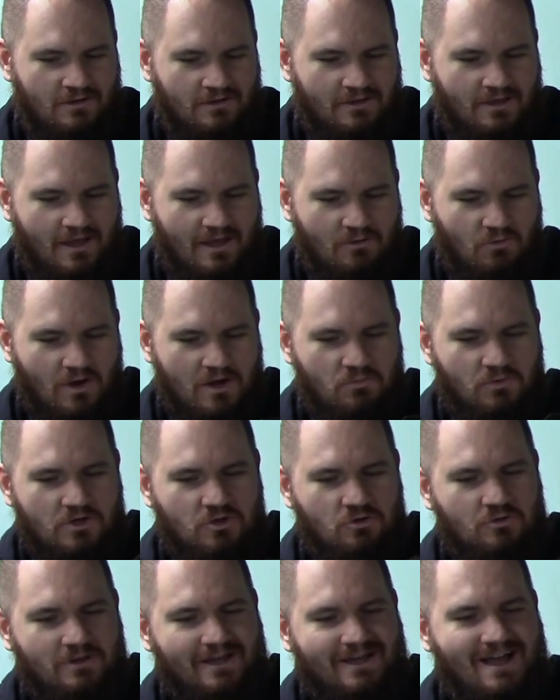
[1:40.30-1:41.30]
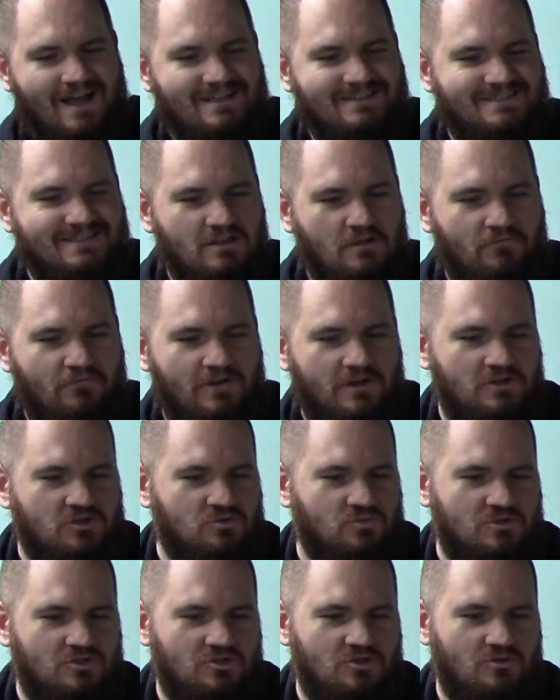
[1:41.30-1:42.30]
Yeah, why aren't we doing like Godzilla
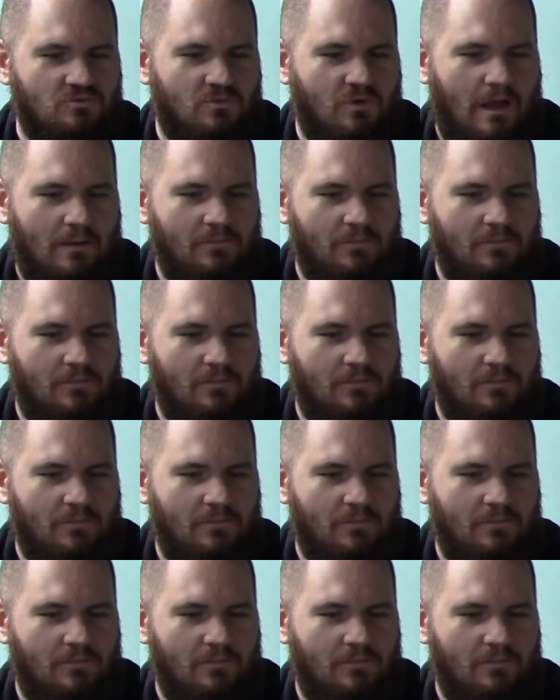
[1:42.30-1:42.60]
figures with you?